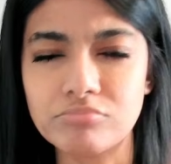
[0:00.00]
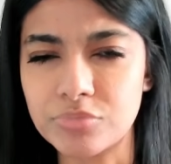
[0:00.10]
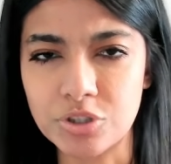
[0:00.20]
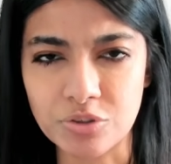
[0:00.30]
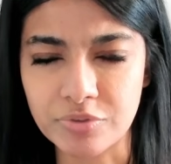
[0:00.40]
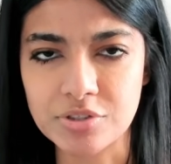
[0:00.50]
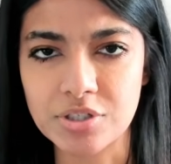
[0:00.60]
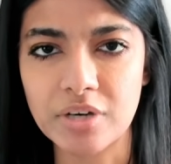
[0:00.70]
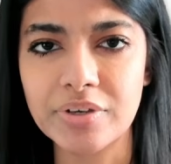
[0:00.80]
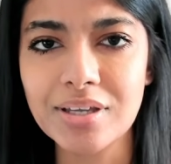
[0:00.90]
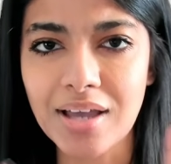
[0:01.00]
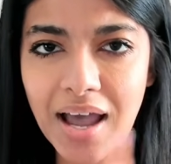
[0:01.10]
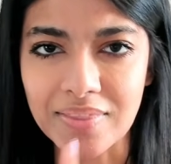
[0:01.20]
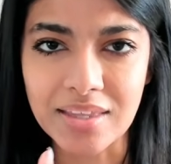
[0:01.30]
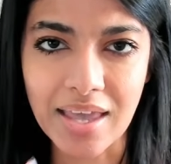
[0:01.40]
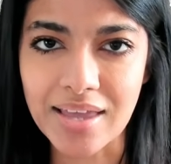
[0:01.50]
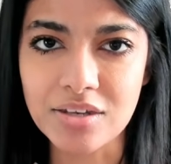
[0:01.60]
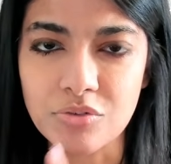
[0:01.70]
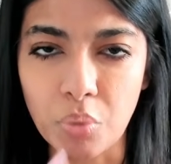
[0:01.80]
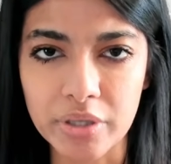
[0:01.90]
your version of it at the
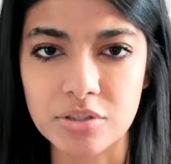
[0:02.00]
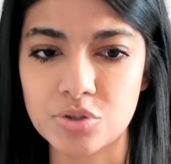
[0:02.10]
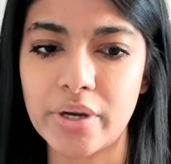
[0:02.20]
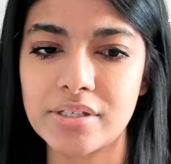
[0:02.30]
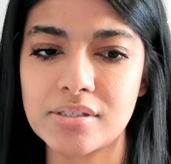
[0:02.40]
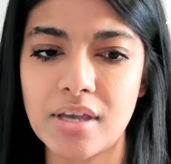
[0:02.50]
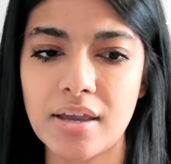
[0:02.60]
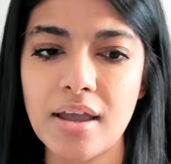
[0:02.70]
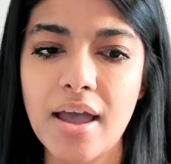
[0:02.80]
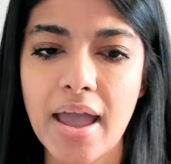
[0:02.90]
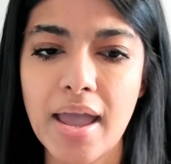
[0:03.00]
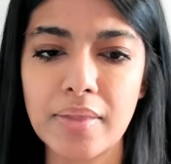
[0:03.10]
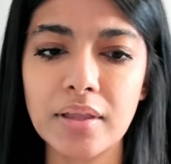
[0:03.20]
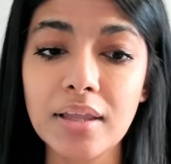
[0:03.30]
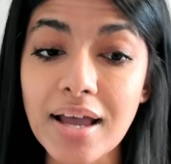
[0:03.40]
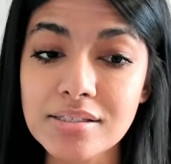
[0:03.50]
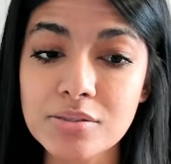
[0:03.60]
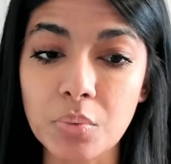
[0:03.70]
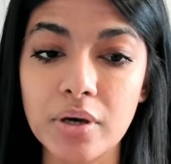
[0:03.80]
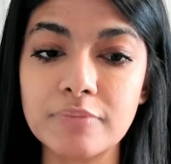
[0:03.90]
end of what you're trying to say. The
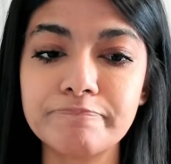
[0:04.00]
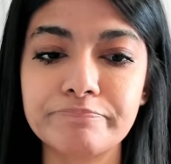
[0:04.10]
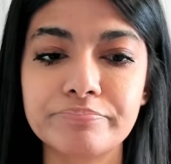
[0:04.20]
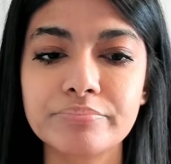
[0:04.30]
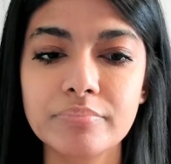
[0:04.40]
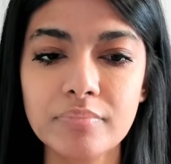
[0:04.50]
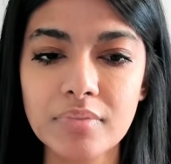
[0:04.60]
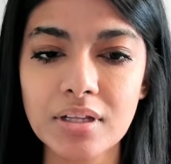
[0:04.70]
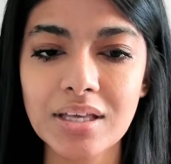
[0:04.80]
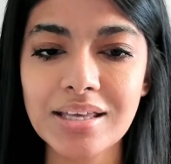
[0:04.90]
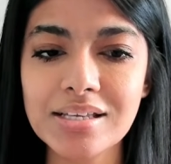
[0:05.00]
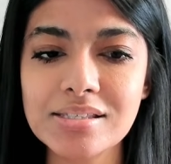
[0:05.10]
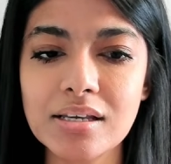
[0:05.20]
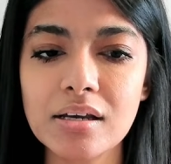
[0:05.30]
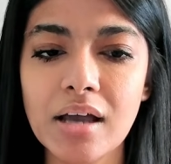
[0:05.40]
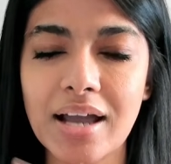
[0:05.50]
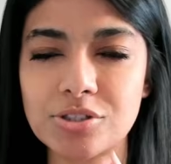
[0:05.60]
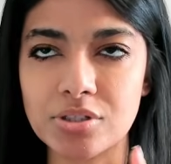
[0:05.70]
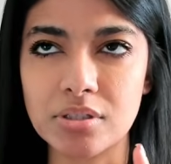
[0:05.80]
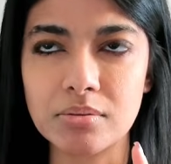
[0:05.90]
last one is
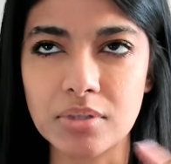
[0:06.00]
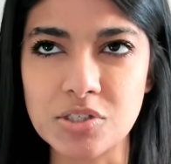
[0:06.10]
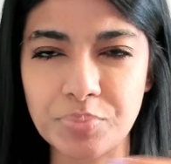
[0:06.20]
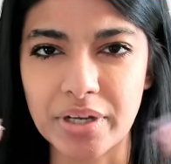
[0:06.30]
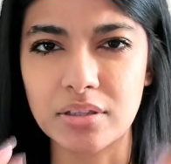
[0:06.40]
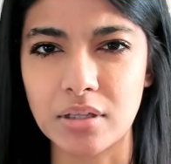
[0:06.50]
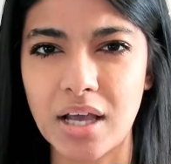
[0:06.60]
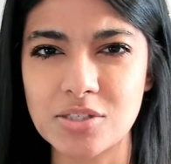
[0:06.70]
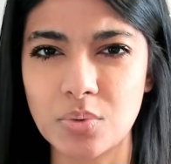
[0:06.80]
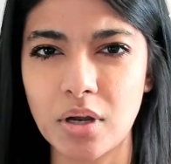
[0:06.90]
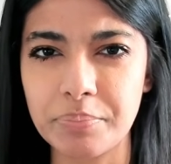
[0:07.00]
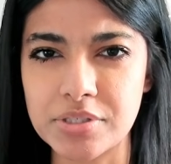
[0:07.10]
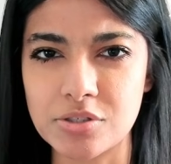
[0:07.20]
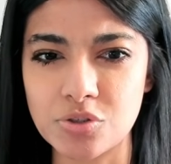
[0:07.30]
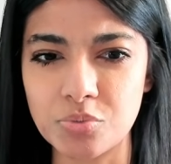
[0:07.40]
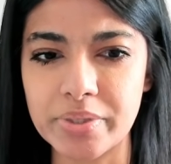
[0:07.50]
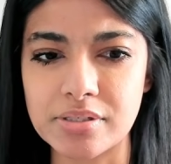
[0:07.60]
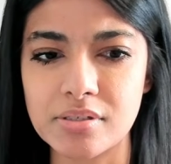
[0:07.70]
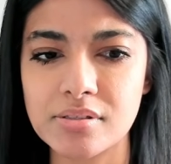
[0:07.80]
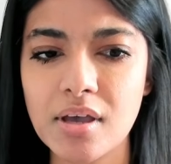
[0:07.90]
actually, let's break the last one up into two
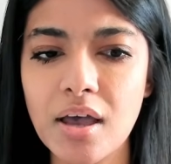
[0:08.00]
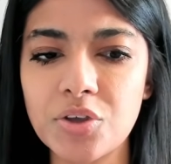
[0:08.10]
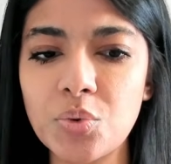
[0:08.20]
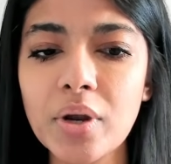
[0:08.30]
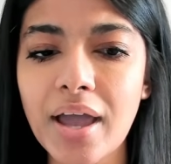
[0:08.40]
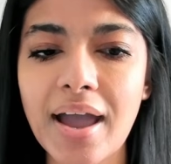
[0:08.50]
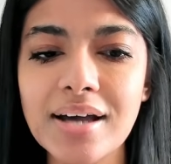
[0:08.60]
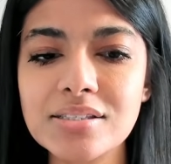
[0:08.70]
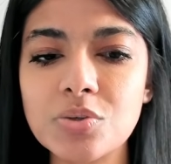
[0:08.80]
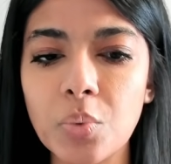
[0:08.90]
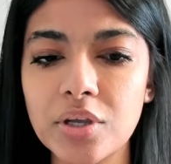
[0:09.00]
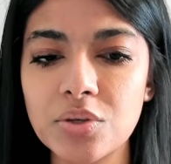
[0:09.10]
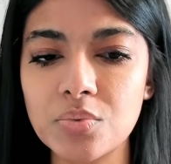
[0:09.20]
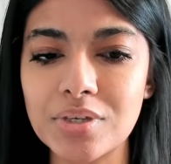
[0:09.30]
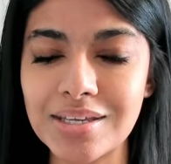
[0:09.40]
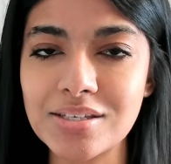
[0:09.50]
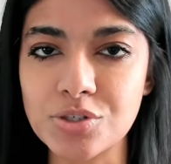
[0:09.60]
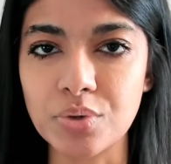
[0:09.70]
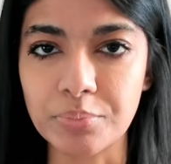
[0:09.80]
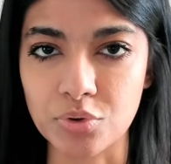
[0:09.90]
pieces. You want to ask what you need
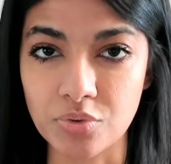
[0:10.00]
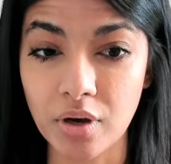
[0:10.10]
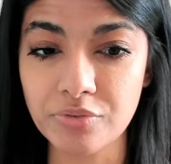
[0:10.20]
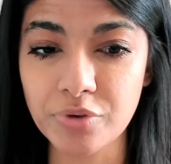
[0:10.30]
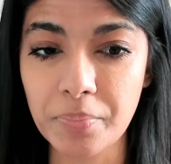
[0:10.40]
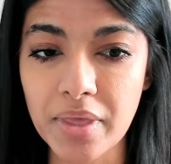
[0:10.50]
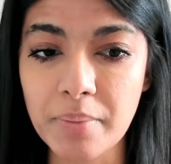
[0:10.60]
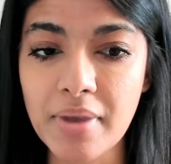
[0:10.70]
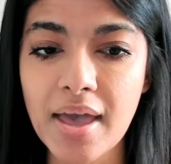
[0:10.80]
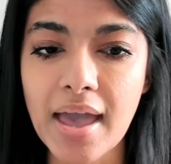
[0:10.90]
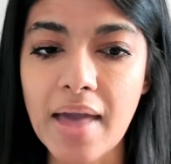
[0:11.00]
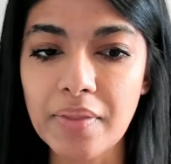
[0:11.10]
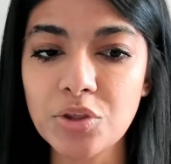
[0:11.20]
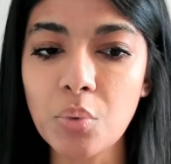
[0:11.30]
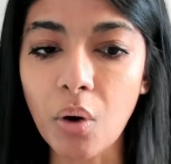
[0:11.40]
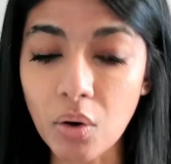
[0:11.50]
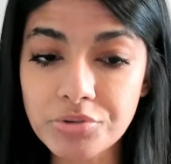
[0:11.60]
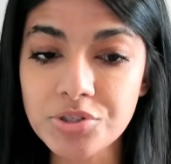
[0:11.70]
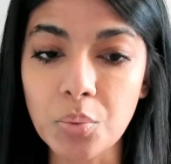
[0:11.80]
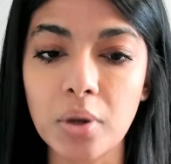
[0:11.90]
to improve on from them, and then you
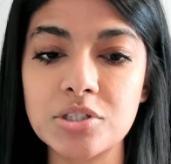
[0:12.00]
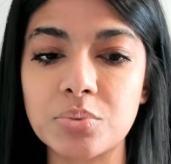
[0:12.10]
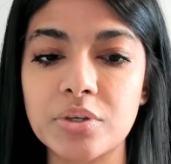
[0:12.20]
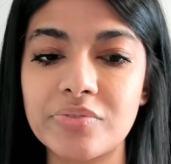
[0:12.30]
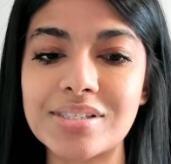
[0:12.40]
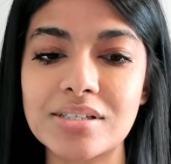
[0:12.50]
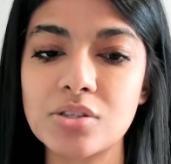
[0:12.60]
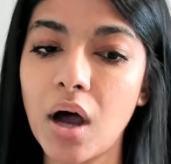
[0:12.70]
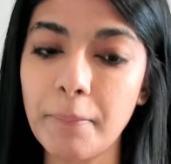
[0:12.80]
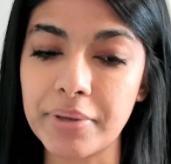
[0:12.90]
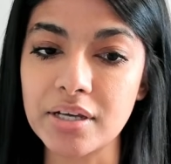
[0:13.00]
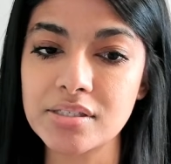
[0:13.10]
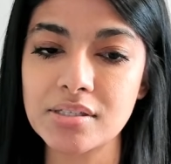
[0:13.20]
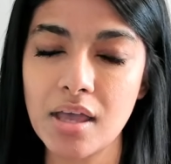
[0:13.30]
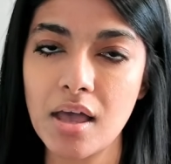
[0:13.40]
also want to revisit topics